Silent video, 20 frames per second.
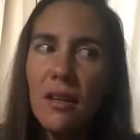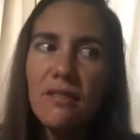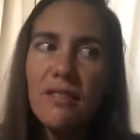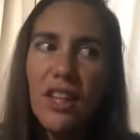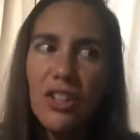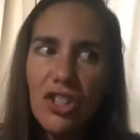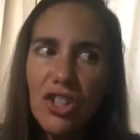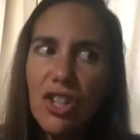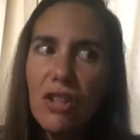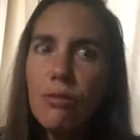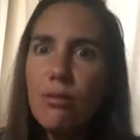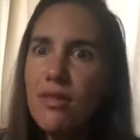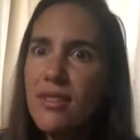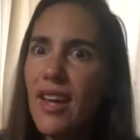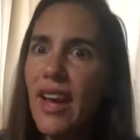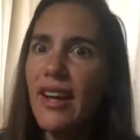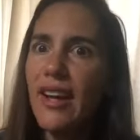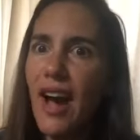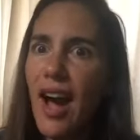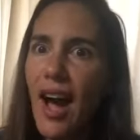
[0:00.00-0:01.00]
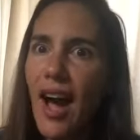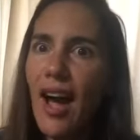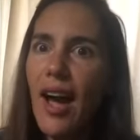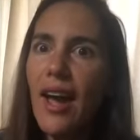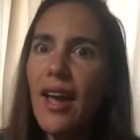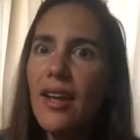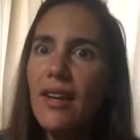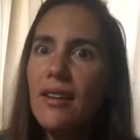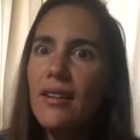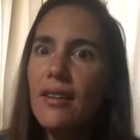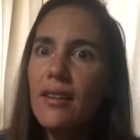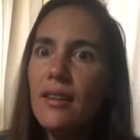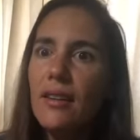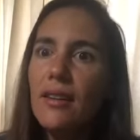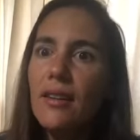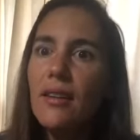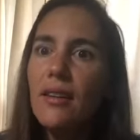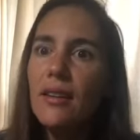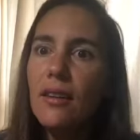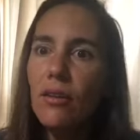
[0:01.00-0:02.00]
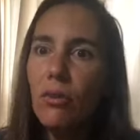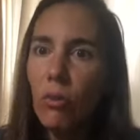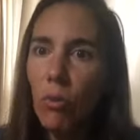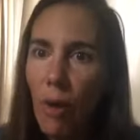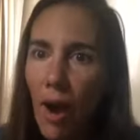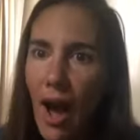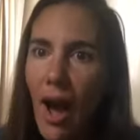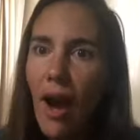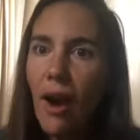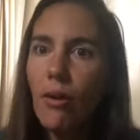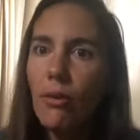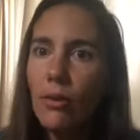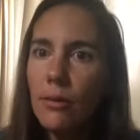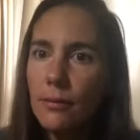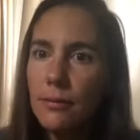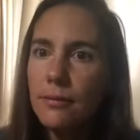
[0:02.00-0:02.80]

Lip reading: that she was like, wow,